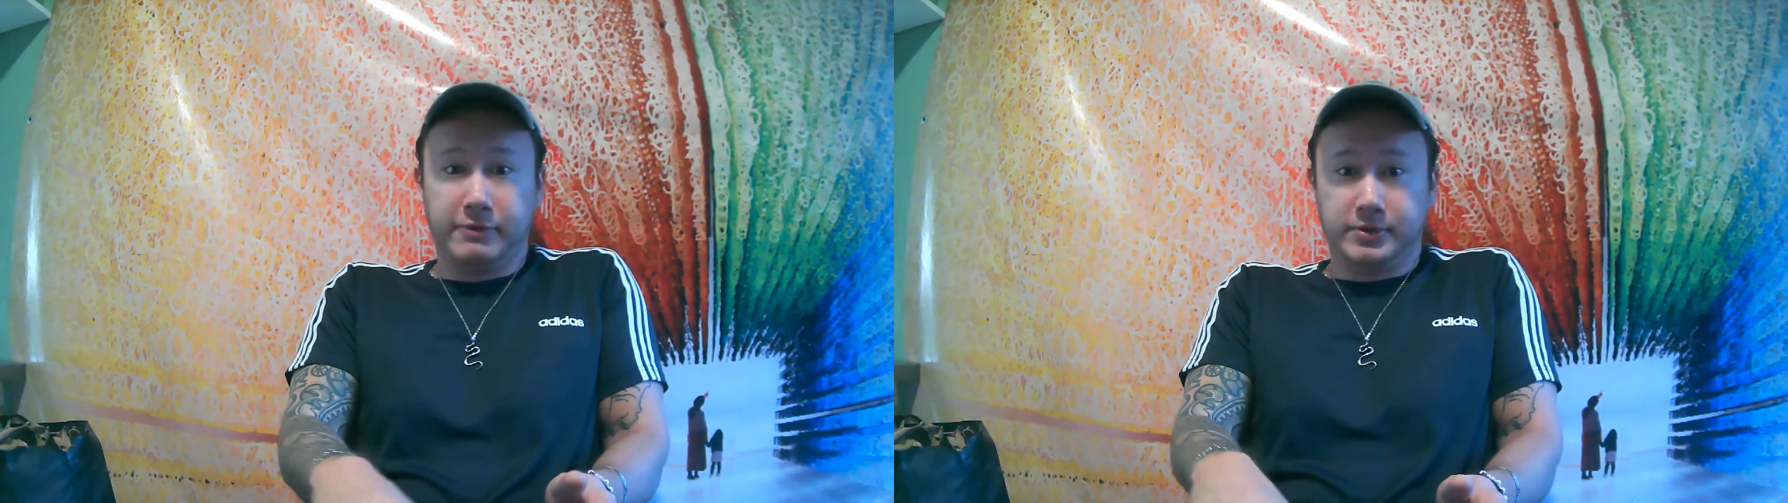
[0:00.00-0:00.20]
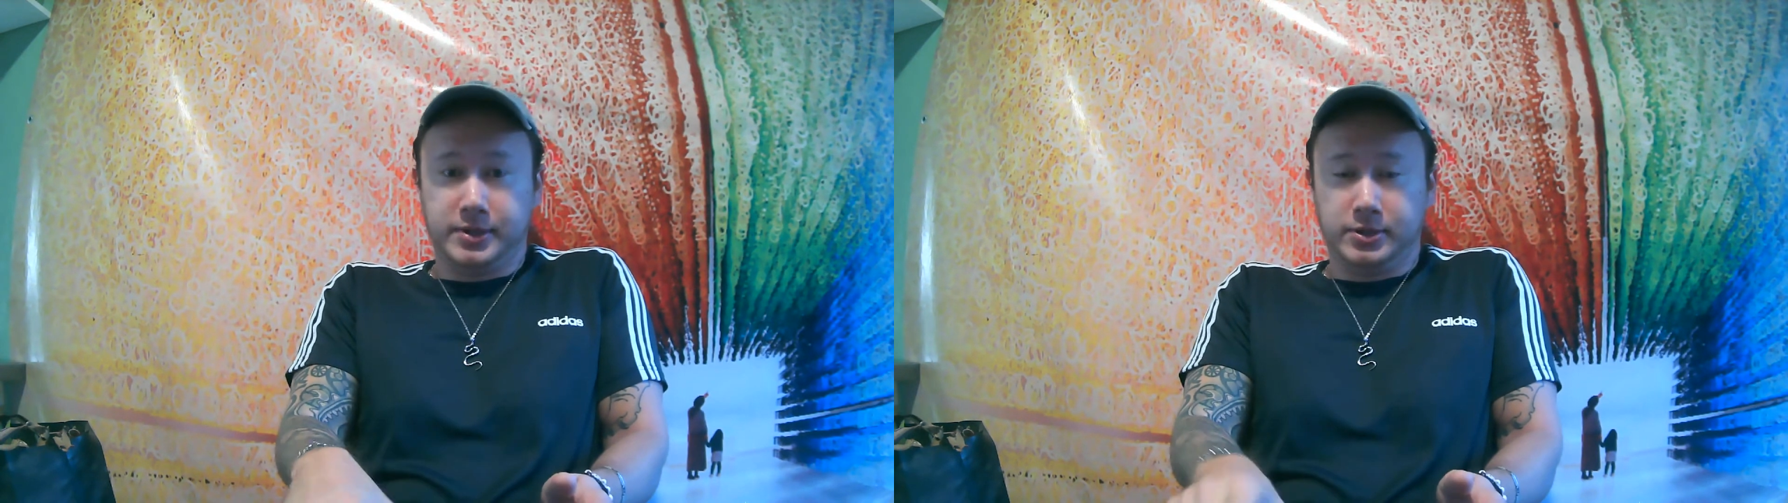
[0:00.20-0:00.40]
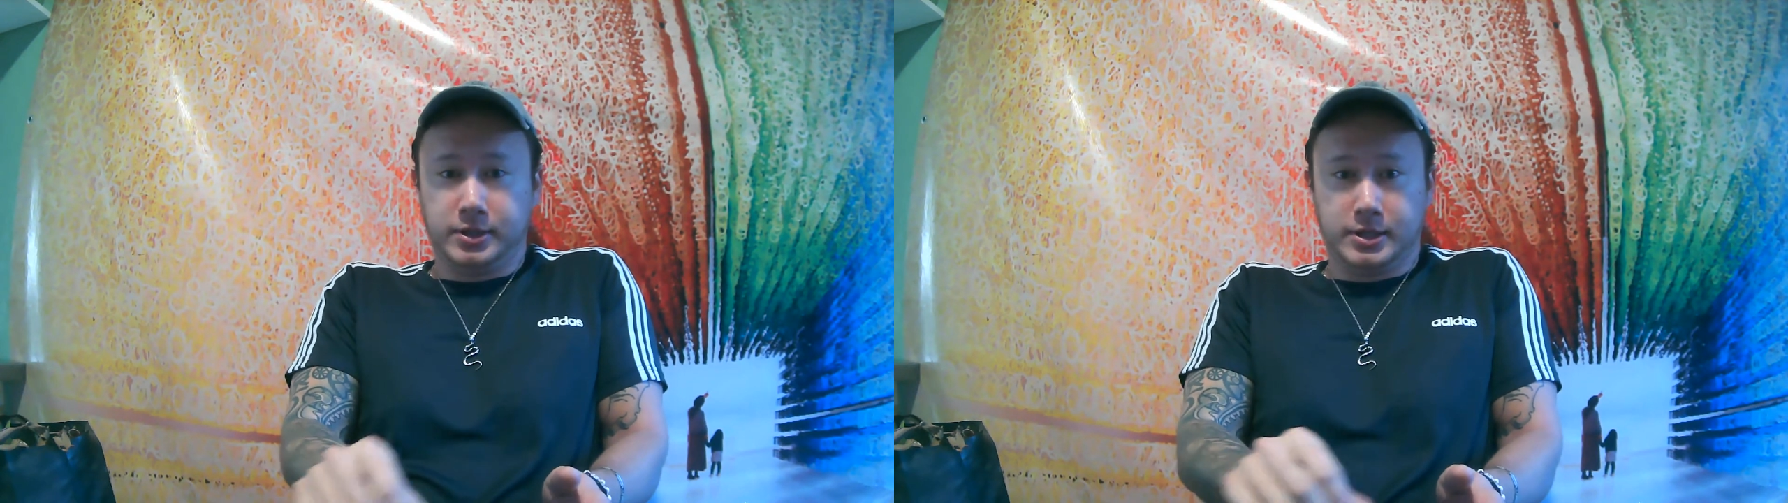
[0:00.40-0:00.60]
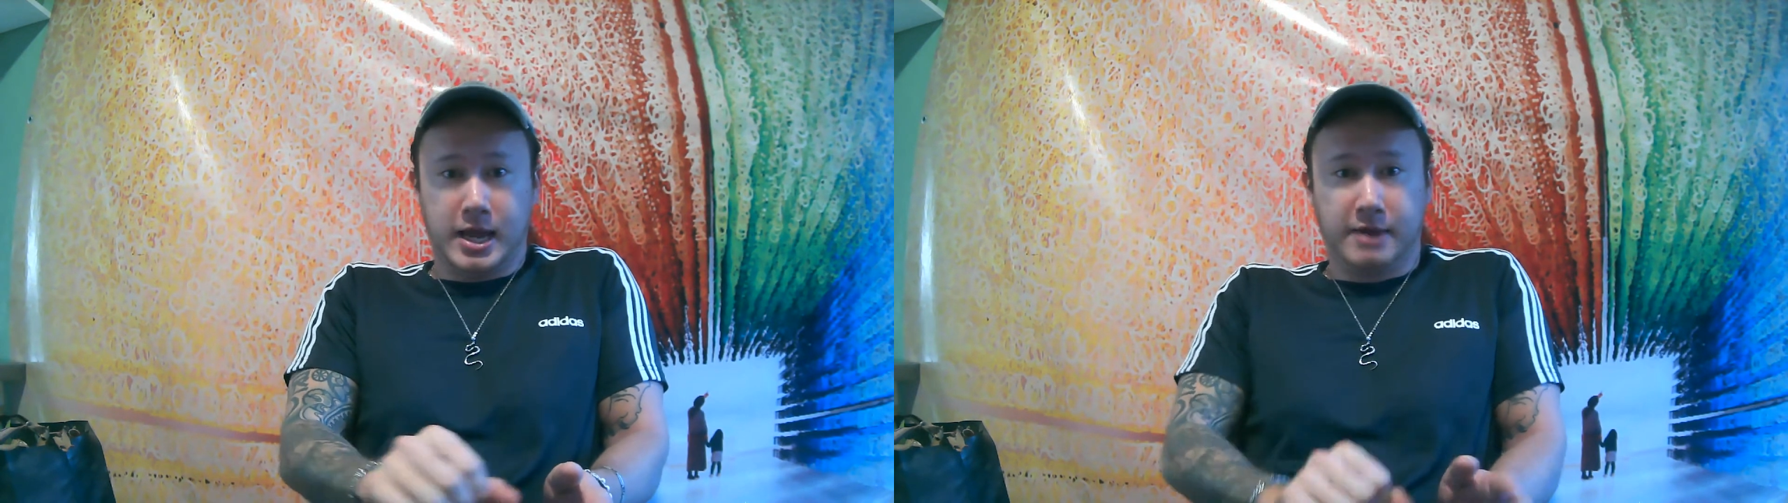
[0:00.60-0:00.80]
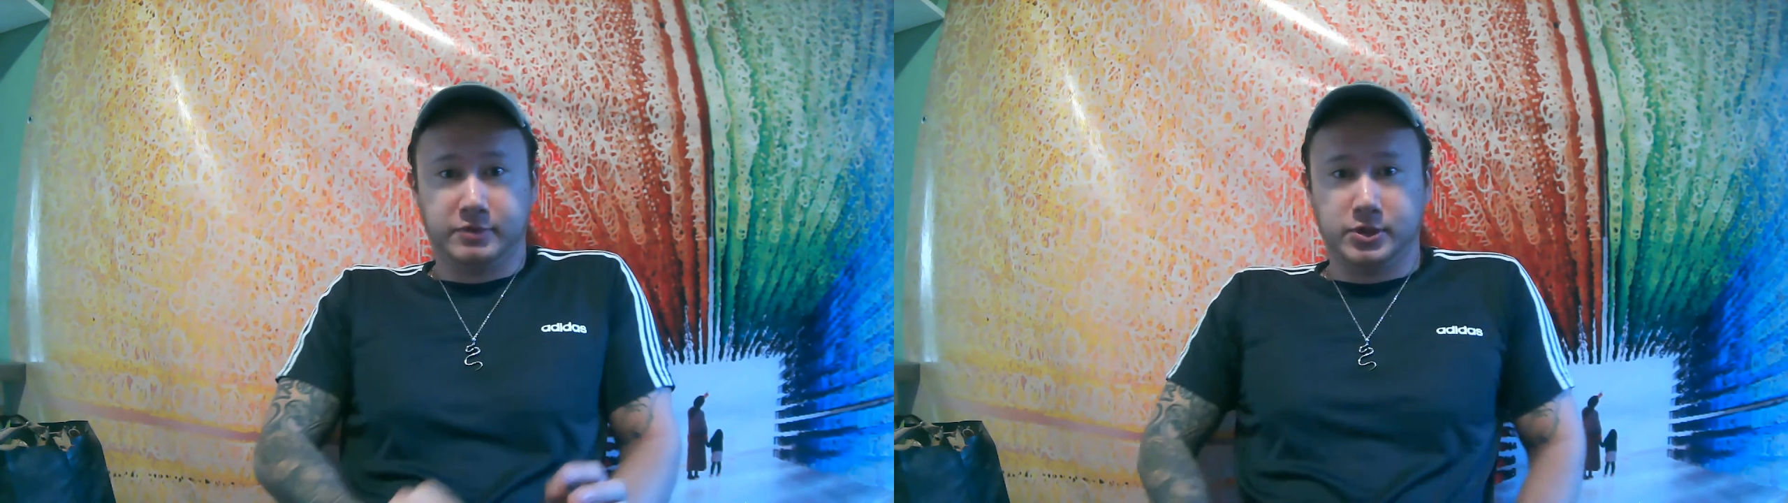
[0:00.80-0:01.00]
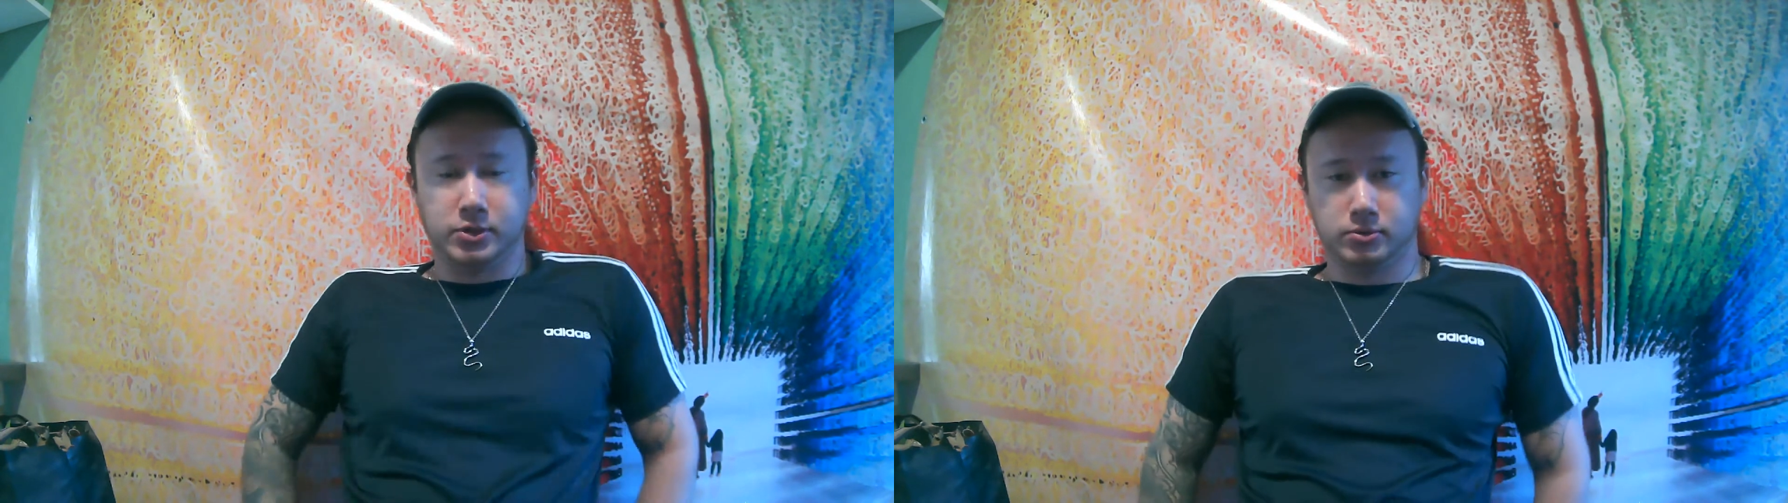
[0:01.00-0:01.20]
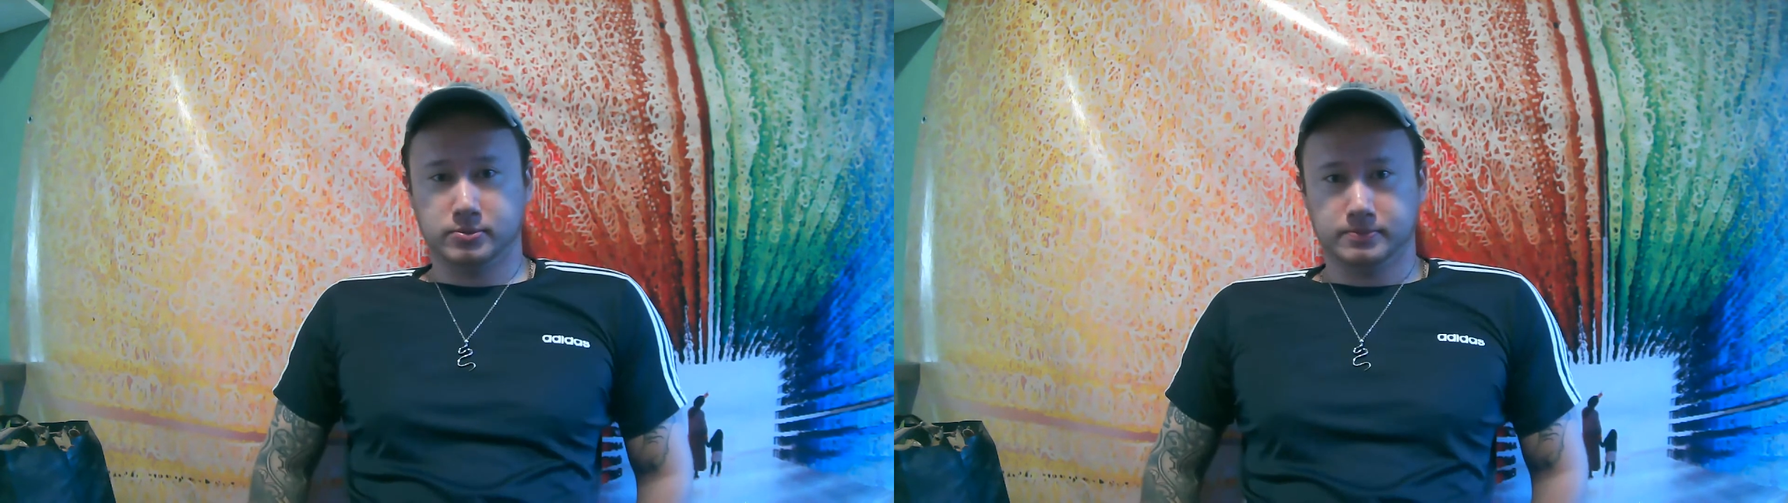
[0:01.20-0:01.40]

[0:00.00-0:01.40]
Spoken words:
everything you're going to have to do.